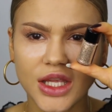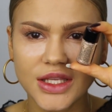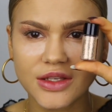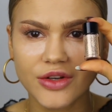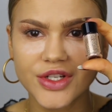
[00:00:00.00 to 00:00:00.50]

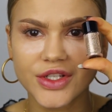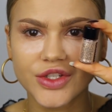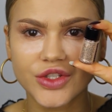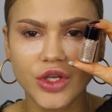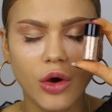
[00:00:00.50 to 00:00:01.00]
These are
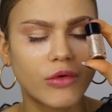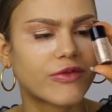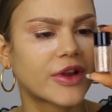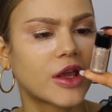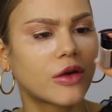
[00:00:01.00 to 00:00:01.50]
just so
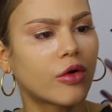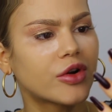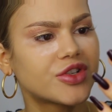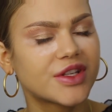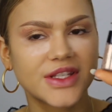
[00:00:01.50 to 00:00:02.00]
freaking
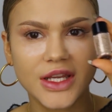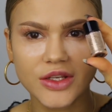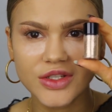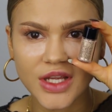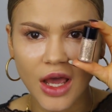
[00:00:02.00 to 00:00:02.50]
gorgeous. Can
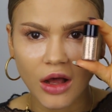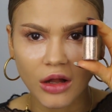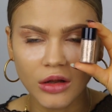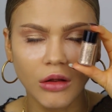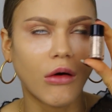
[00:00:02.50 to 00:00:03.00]
you
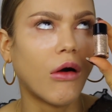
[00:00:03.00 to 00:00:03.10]
tell?